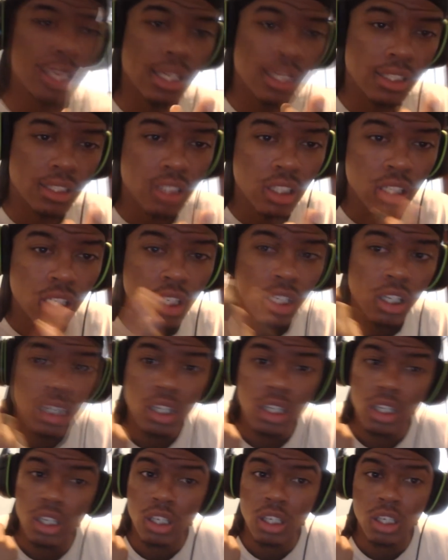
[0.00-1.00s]
and
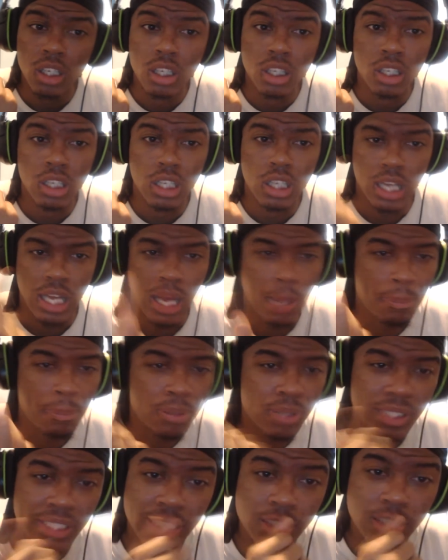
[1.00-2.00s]
I
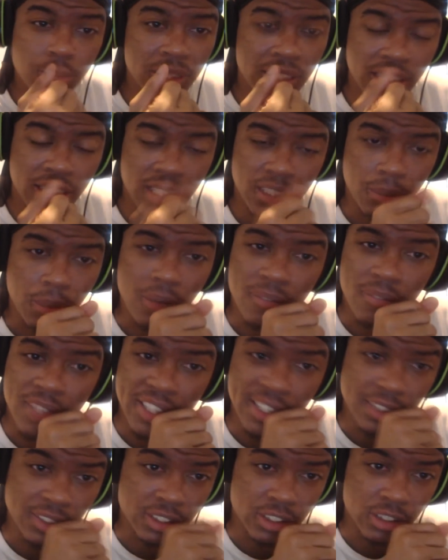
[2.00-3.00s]
put it at the beginning of my
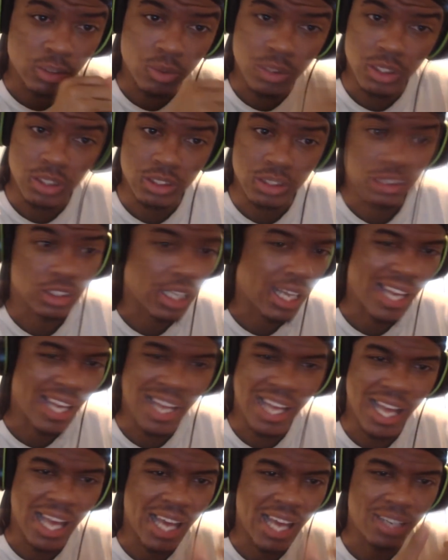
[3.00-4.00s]
videos as well. So
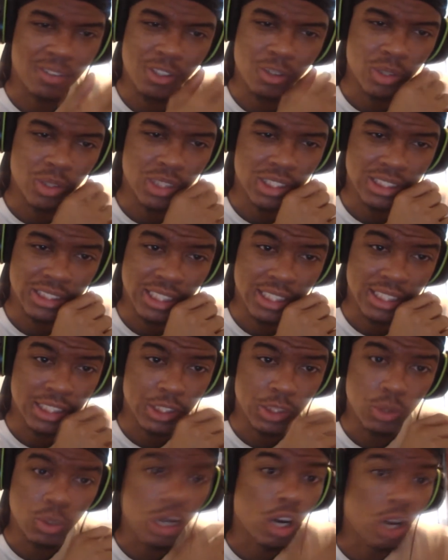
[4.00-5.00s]
I don't know what else I
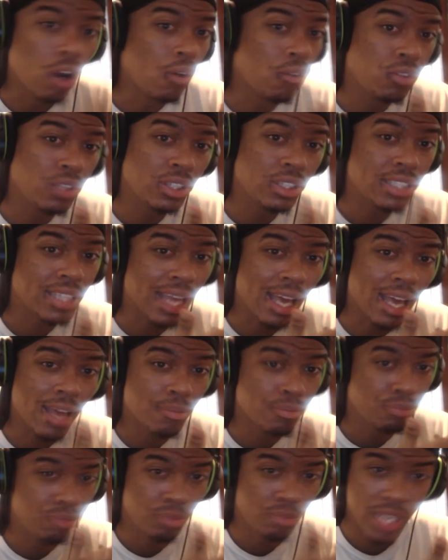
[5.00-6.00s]
could do. Hopefully
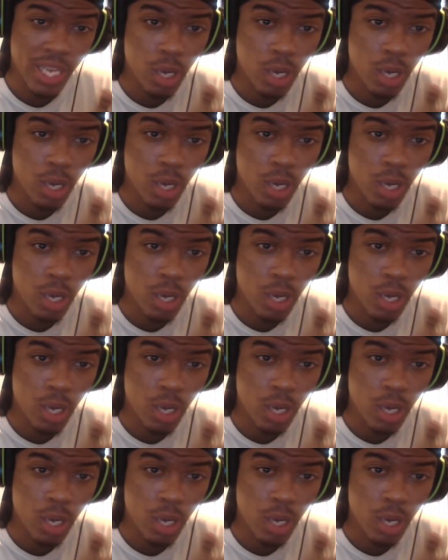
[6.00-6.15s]
that